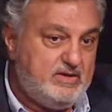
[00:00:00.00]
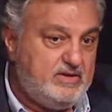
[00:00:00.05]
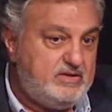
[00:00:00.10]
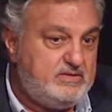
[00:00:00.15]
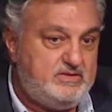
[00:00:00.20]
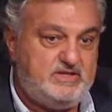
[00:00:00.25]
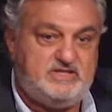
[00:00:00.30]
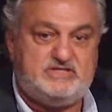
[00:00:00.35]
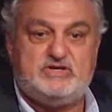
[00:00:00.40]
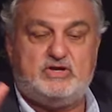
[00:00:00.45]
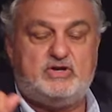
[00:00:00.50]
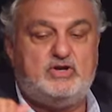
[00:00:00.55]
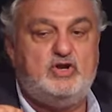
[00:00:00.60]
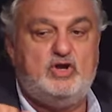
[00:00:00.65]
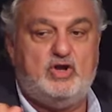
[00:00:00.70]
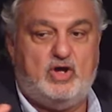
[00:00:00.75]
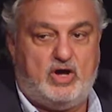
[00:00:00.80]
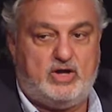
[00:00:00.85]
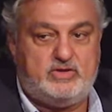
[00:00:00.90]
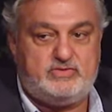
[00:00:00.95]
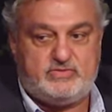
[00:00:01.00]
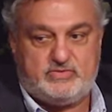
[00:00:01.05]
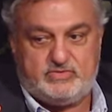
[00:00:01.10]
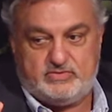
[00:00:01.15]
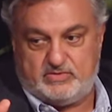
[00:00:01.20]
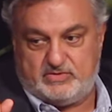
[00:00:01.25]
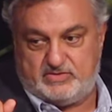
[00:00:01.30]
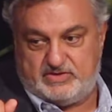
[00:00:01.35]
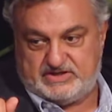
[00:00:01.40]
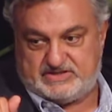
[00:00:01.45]
These are not
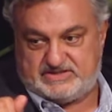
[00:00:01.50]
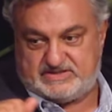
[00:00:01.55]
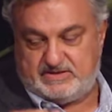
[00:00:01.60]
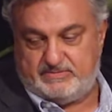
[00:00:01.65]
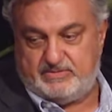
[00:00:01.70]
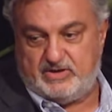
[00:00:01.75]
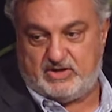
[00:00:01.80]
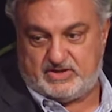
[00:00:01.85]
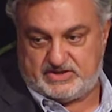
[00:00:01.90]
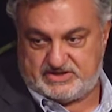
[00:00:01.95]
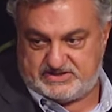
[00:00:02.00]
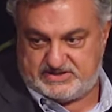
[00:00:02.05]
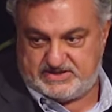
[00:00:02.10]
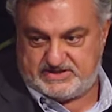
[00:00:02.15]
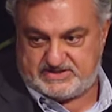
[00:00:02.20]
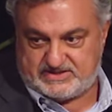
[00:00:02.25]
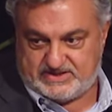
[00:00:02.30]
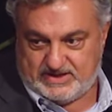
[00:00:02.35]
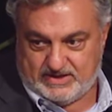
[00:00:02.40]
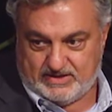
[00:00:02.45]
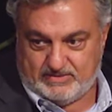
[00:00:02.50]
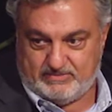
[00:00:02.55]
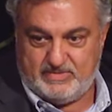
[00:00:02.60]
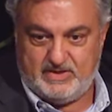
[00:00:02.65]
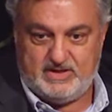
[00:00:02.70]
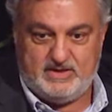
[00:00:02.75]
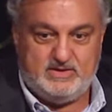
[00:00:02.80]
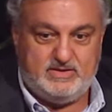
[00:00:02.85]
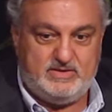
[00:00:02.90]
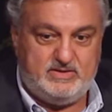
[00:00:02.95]
the similar system
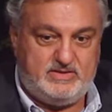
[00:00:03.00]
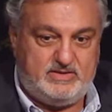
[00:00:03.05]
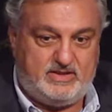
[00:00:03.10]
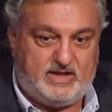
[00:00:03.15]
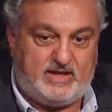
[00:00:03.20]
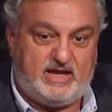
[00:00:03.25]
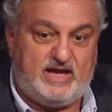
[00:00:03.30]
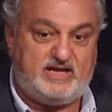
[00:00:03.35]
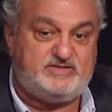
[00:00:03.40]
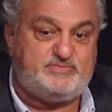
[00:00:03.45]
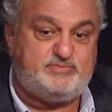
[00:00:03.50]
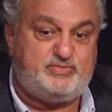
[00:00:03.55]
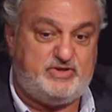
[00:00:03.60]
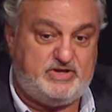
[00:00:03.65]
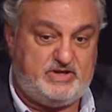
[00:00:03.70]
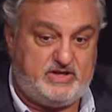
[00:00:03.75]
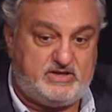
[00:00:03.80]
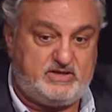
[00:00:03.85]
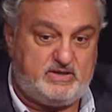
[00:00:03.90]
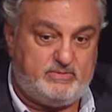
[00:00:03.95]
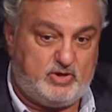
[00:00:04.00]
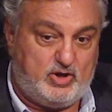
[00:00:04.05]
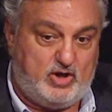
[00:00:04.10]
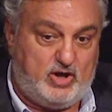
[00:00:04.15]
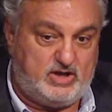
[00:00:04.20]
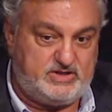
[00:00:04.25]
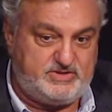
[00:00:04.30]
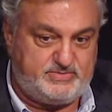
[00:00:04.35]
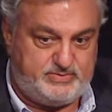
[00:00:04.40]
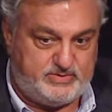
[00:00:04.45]
that has predictable
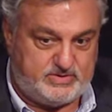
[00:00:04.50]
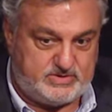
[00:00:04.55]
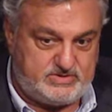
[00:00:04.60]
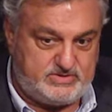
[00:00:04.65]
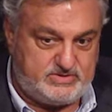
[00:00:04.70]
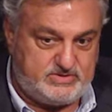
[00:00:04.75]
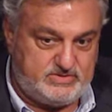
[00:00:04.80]
output.